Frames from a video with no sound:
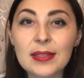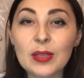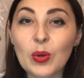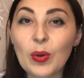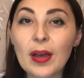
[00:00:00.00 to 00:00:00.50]

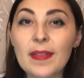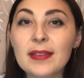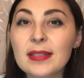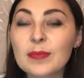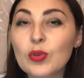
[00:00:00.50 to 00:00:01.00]
So
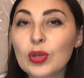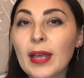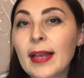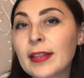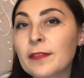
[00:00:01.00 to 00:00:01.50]
this is more
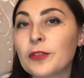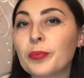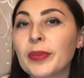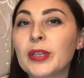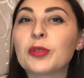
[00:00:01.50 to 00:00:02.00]
likely for
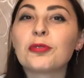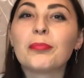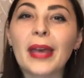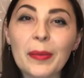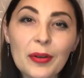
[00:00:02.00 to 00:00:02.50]
me to
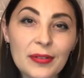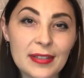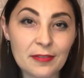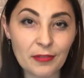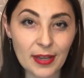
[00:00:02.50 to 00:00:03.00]
remember
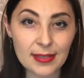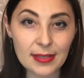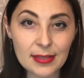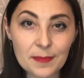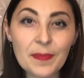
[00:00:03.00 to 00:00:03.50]
these
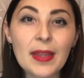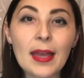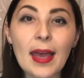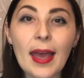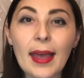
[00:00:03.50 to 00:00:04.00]
phrases
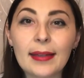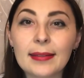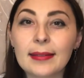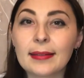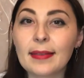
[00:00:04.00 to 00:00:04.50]

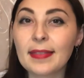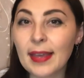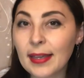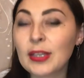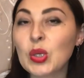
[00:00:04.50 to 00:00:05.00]
and uh,
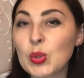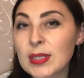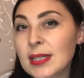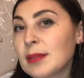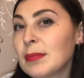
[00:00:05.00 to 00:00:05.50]
then use
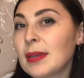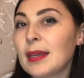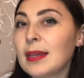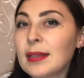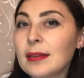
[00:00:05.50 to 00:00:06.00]
them
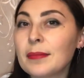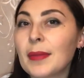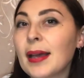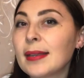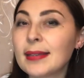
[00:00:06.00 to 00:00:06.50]
in
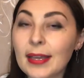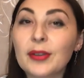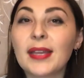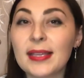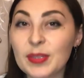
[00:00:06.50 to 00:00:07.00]
my
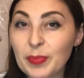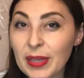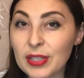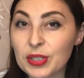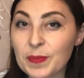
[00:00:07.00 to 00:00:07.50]
day-to-day -day
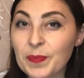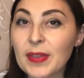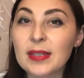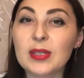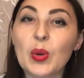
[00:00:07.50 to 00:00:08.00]
speech.
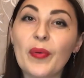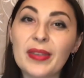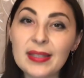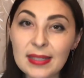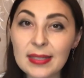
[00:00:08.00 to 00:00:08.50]
So
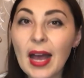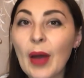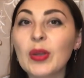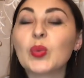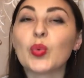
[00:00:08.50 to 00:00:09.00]
this is
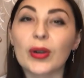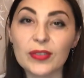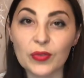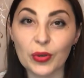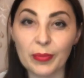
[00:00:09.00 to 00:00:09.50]
how it
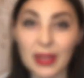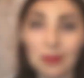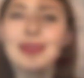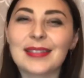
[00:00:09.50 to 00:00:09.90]
works for me.